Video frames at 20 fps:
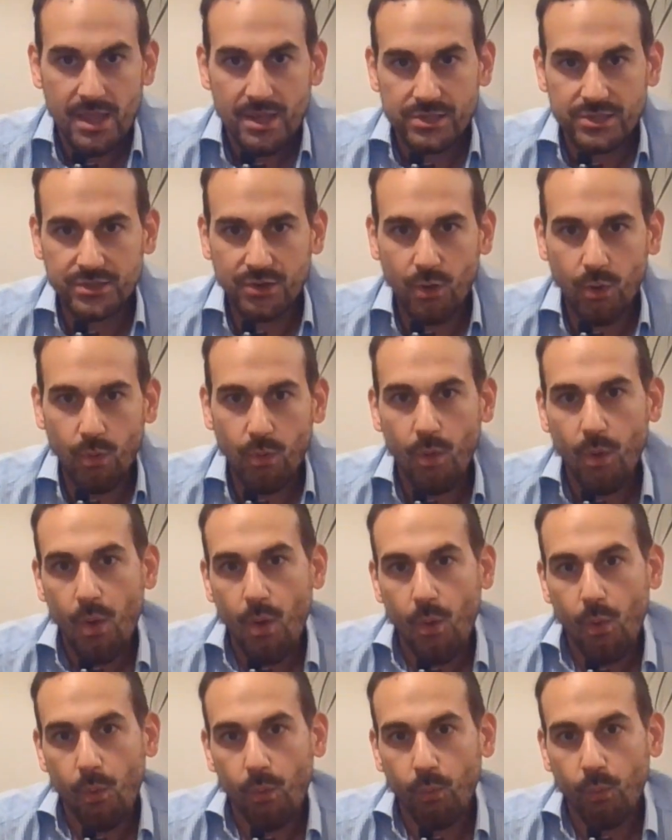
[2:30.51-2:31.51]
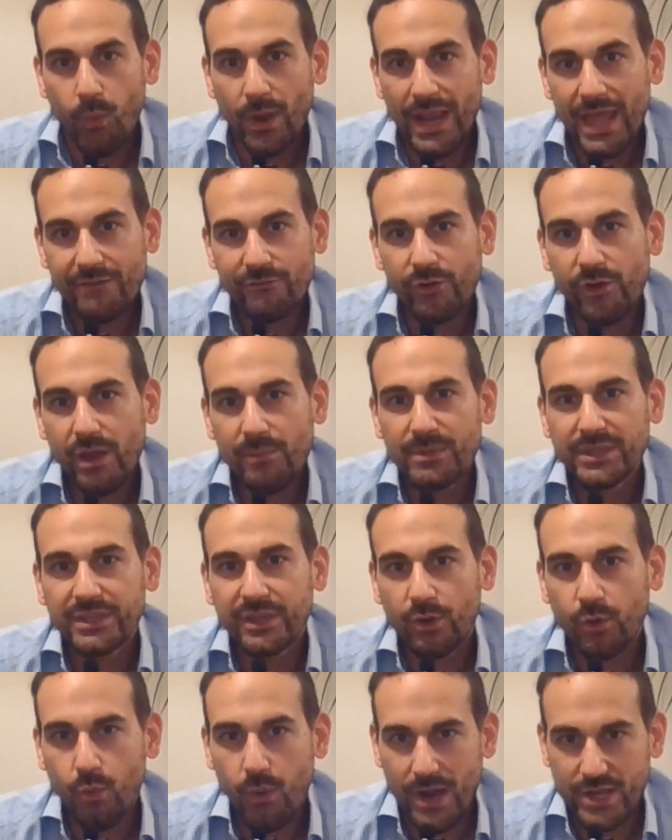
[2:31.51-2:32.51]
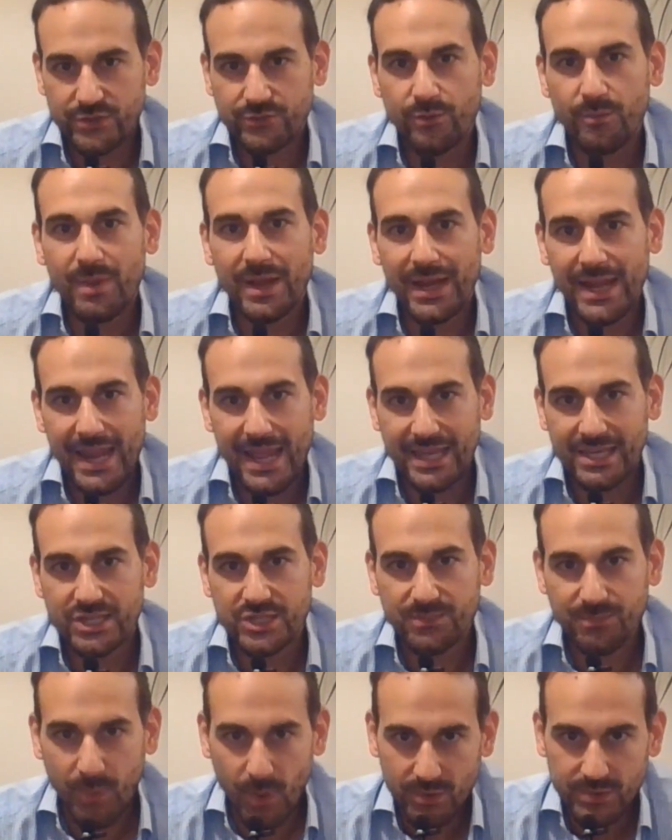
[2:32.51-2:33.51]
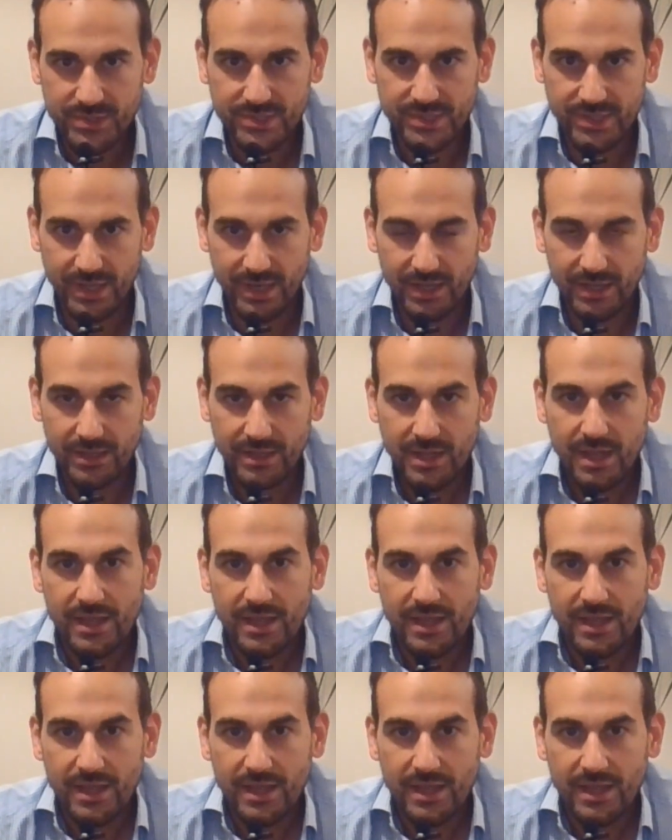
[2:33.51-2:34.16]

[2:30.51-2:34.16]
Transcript: So whenever I'm in the quest for my next sponsor,